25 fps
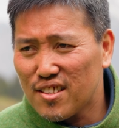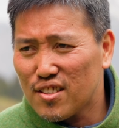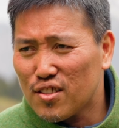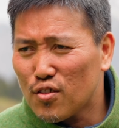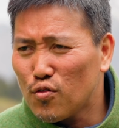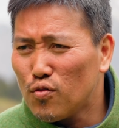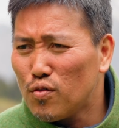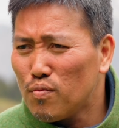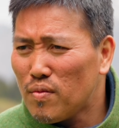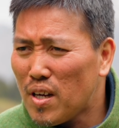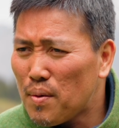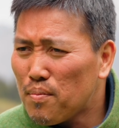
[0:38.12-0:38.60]

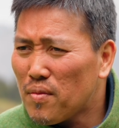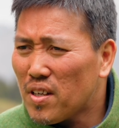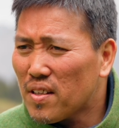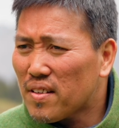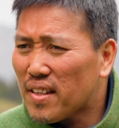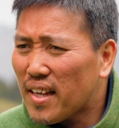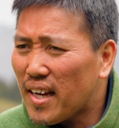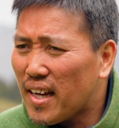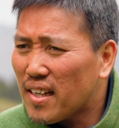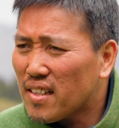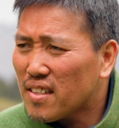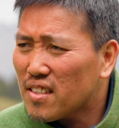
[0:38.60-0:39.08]
To remember
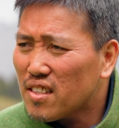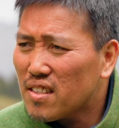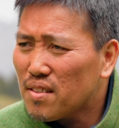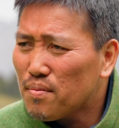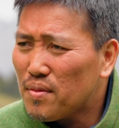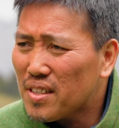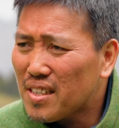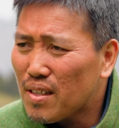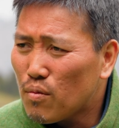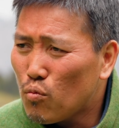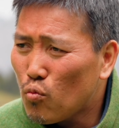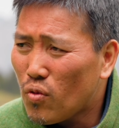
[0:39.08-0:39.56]
that, to
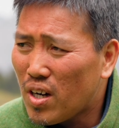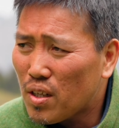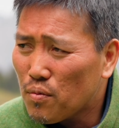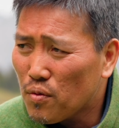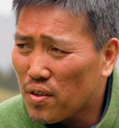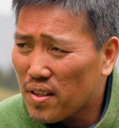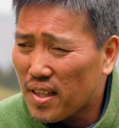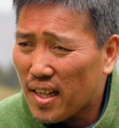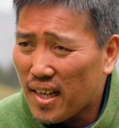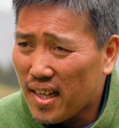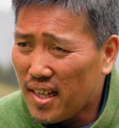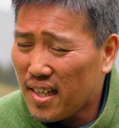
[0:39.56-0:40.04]
become one
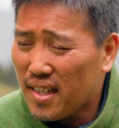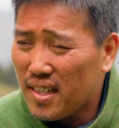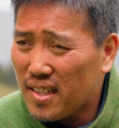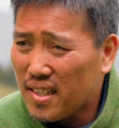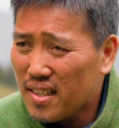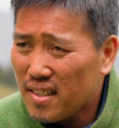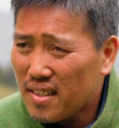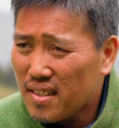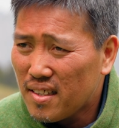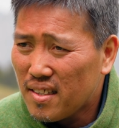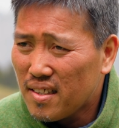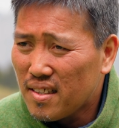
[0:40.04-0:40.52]
with that,
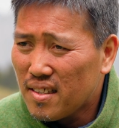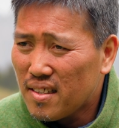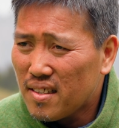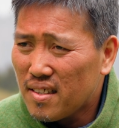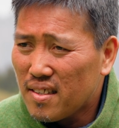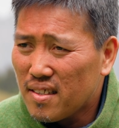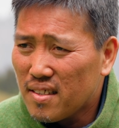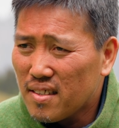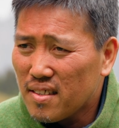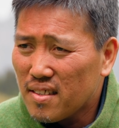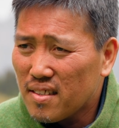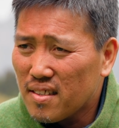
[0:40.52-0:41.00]

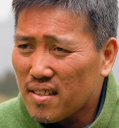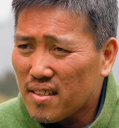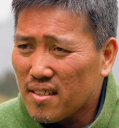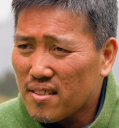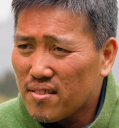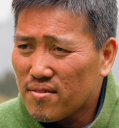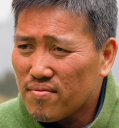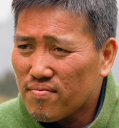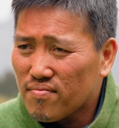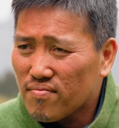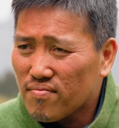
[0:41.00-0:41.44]
you know.